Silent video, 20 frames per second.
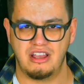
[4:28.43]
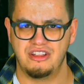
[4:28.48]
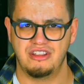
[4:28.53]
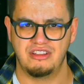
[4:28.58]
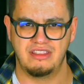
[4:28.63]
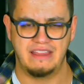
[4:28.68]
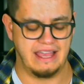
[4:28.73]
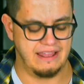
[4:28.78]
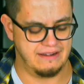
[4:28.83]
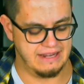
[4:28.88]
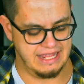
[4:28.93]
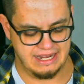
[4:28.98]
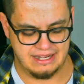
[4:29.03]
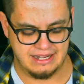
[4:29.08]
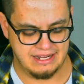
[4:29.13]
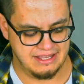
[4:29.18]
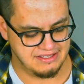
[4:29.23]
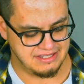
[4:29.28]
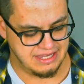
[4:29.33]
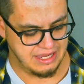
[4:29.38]
Other than that,
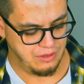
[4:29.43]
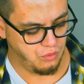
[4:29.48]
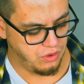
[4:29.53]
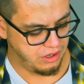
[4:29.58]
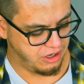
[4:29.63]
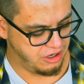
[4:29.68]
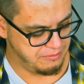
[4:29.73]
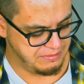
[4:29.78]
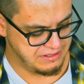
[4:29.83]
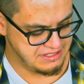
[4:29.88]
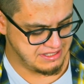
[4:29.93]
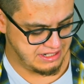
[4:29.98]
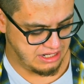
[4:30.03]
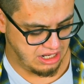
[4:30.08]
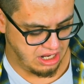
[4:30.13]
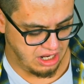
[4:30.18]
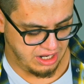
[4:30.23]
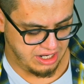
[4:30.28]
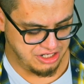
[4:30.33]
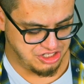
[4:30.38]
it is a
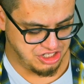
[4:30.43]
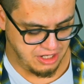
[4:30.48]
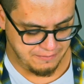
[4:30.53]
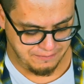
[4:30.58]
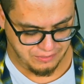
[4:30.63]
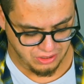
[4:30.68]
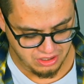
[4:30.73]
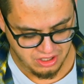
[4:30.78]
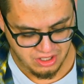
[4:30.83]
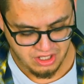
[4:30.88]
100% Hodge upper.